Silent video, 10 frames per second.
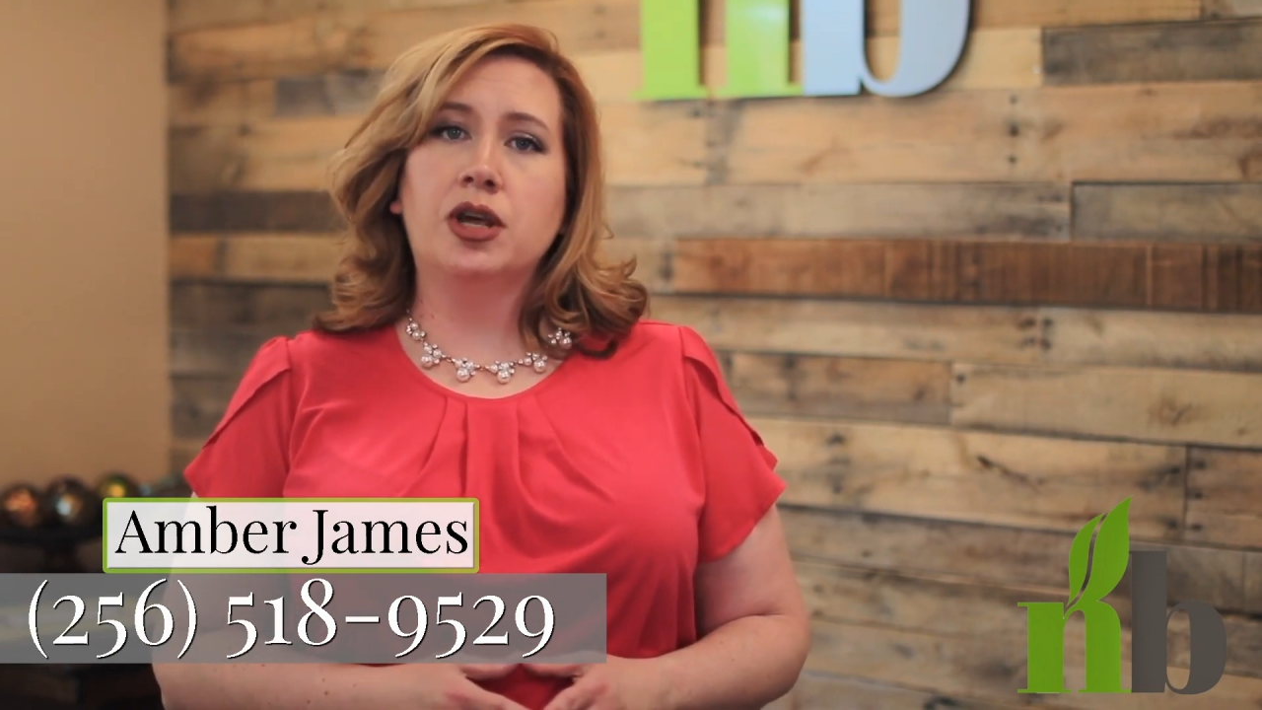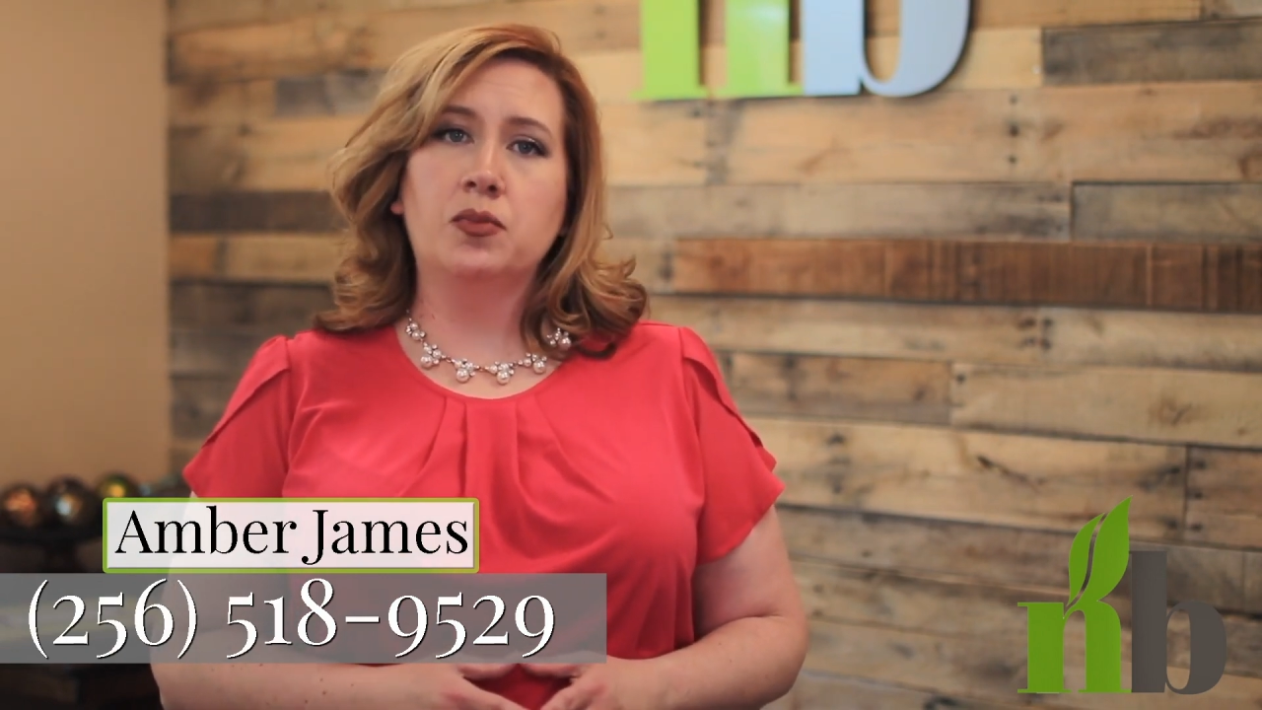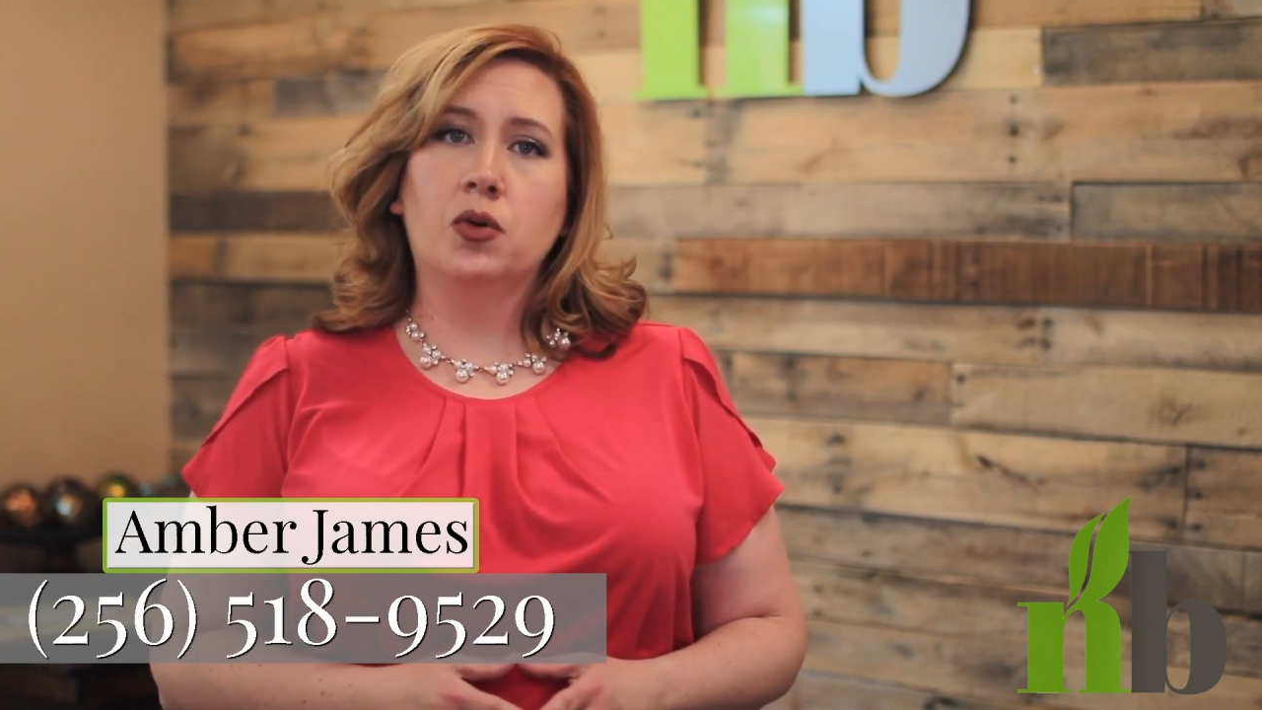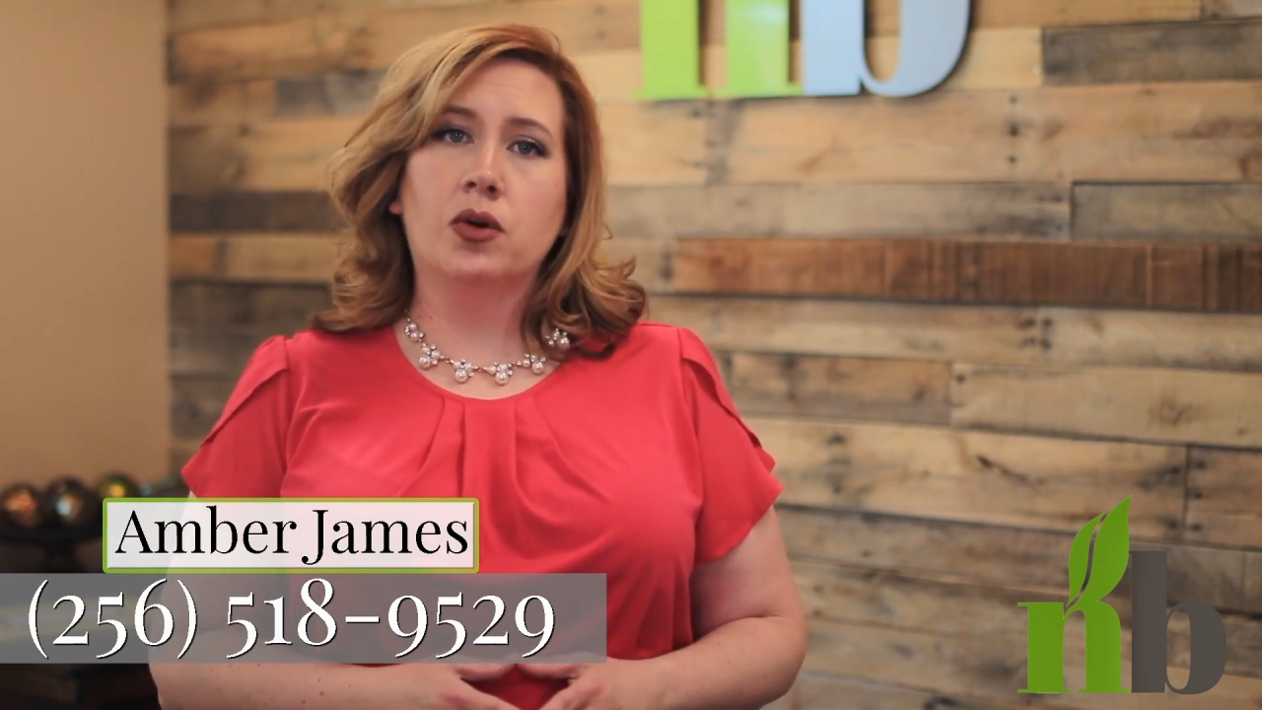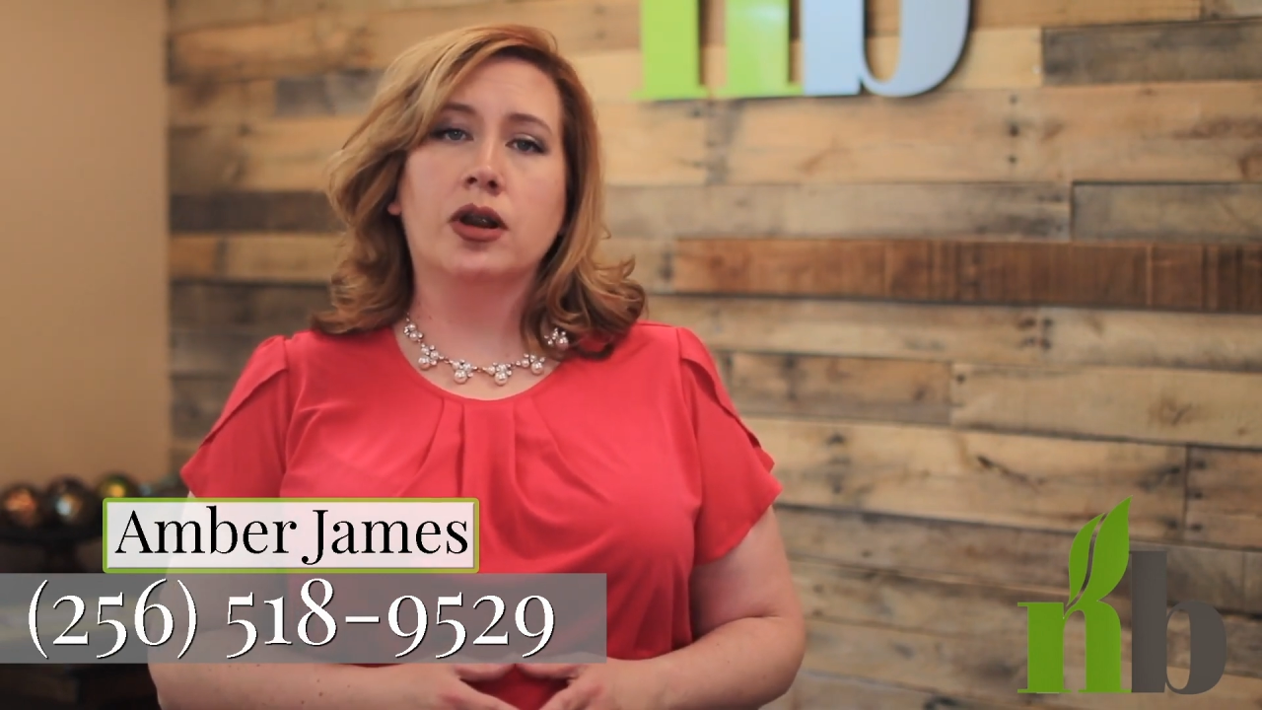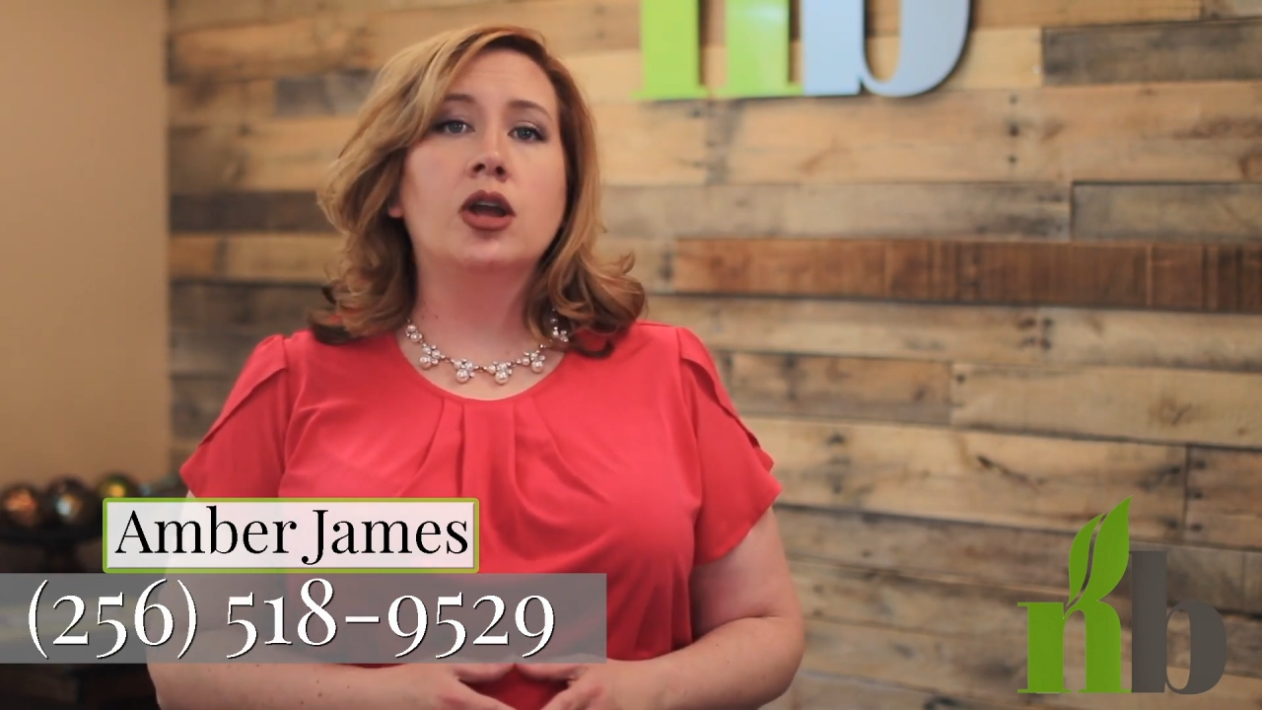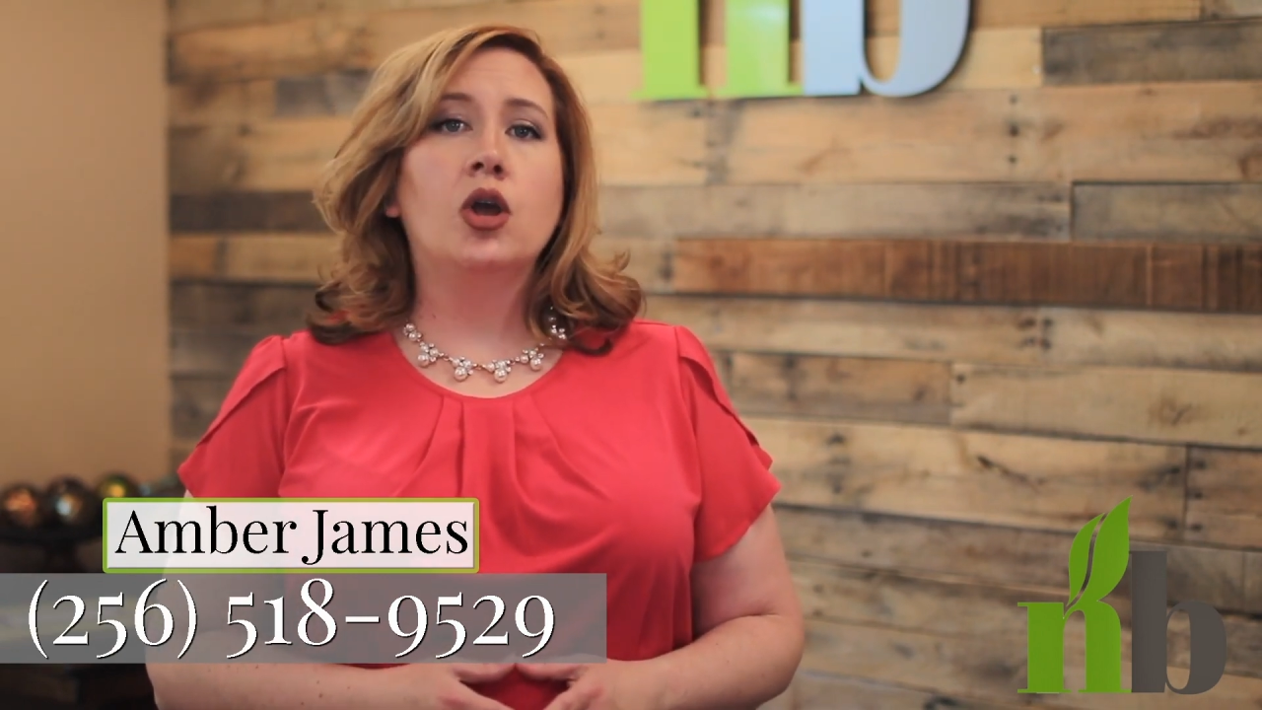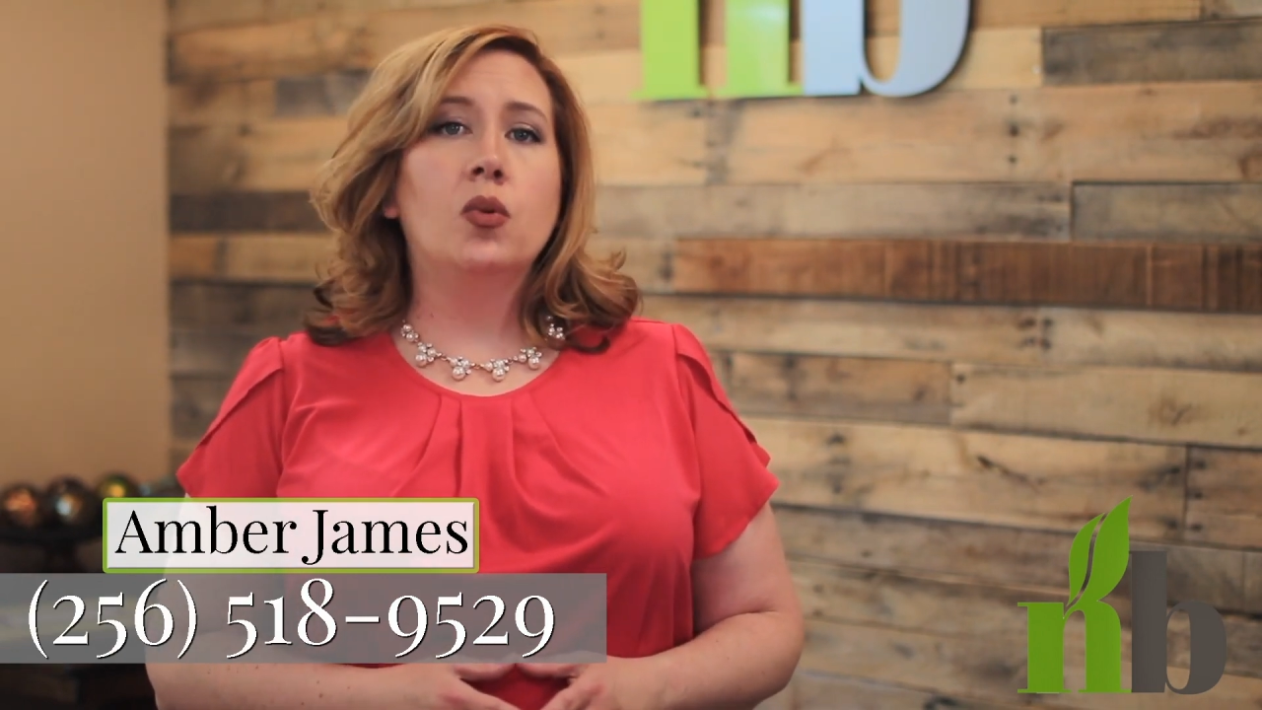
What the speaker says: and more,